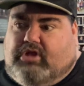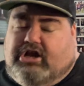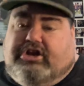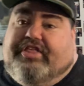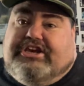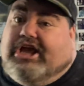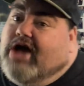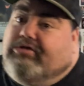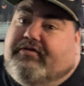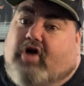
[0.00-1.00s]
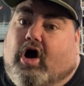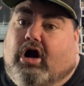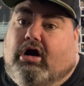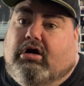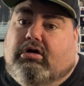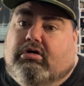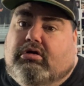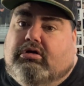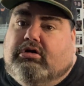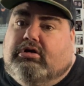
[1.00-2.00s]
So then you got rid of Carr
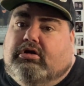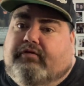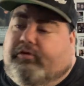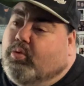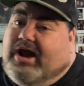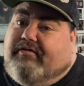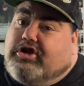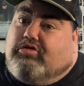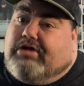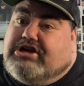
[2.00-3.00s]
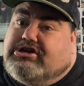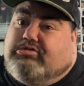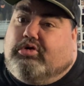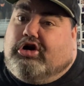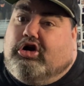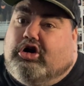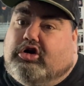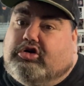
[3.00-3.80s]
for whatever your reasons were.